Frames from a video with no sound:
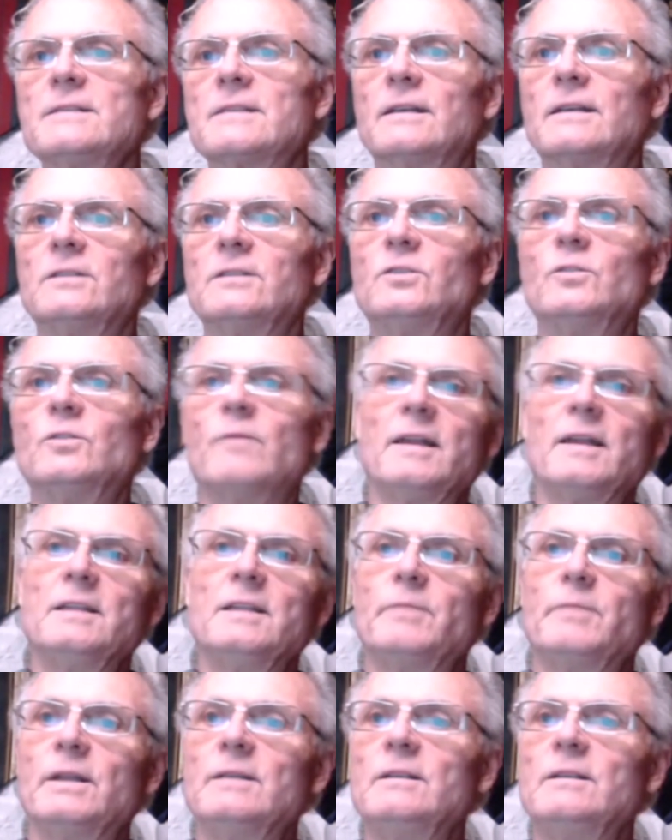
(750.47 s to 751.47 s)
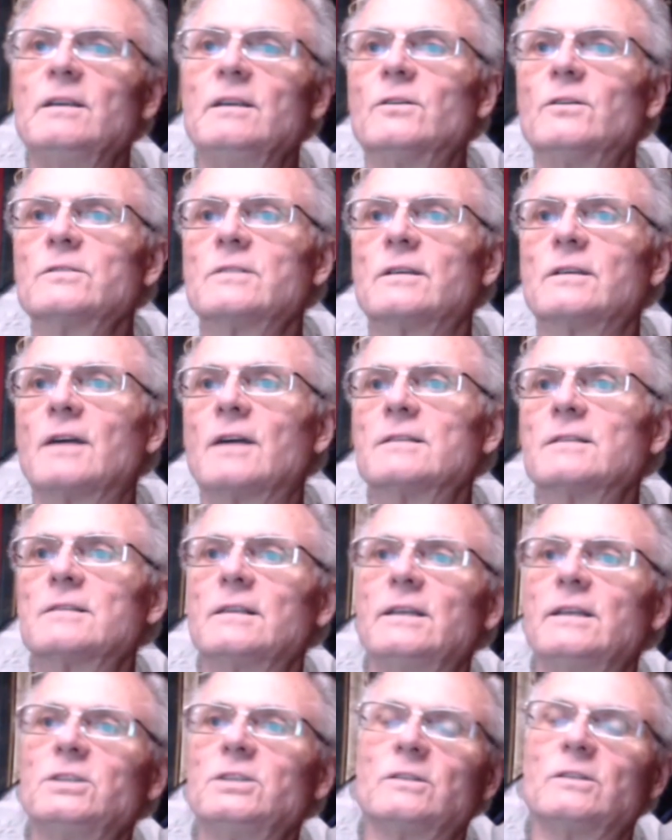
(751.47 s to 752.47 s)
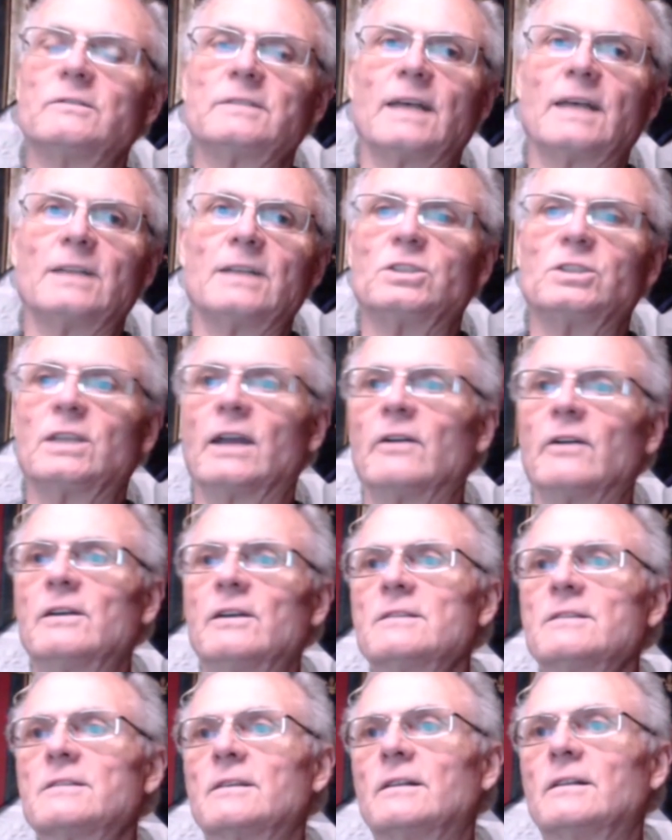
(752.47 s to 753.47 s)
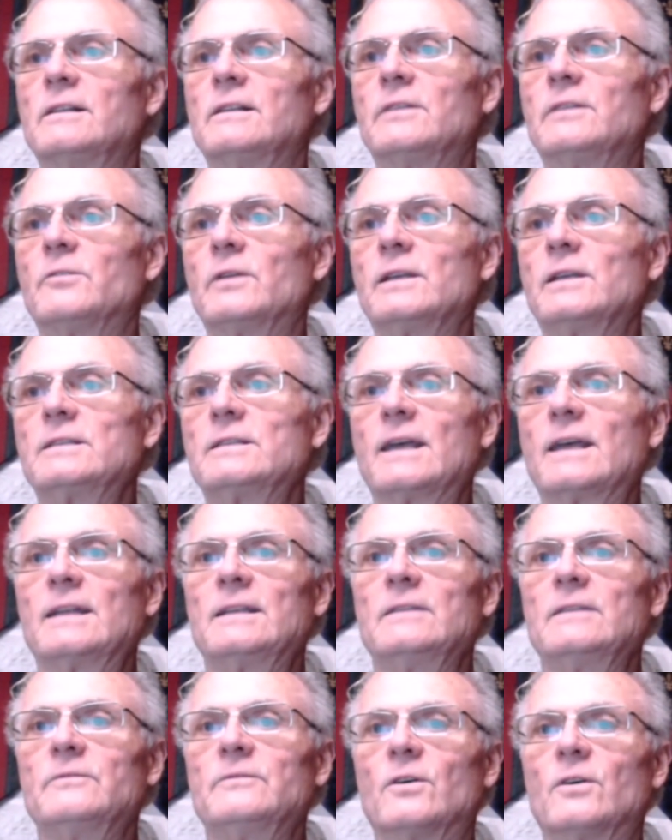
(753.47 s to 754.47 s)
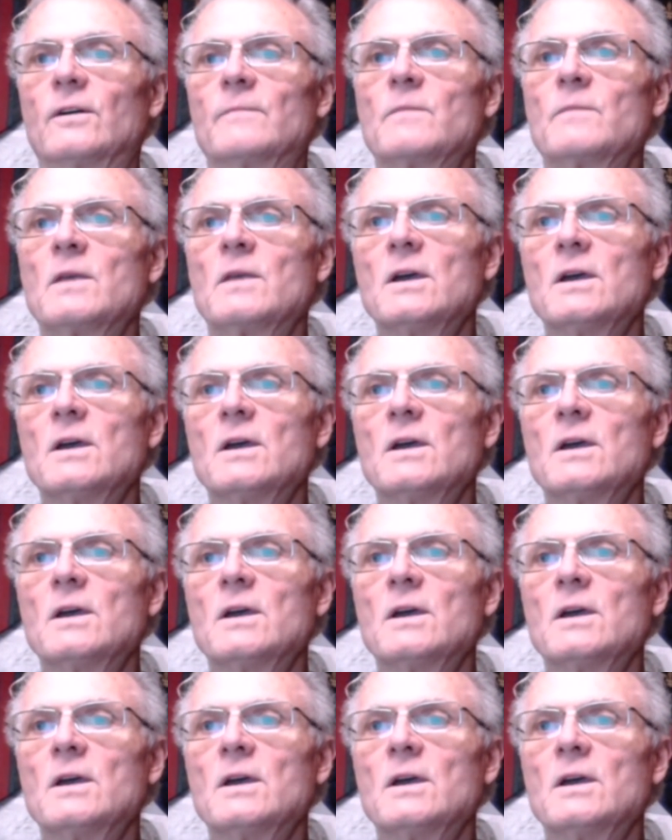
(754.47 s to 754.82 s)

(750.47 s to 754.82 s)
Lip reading: Dumani Prinios, the constellation of Sagittarius, literally standing for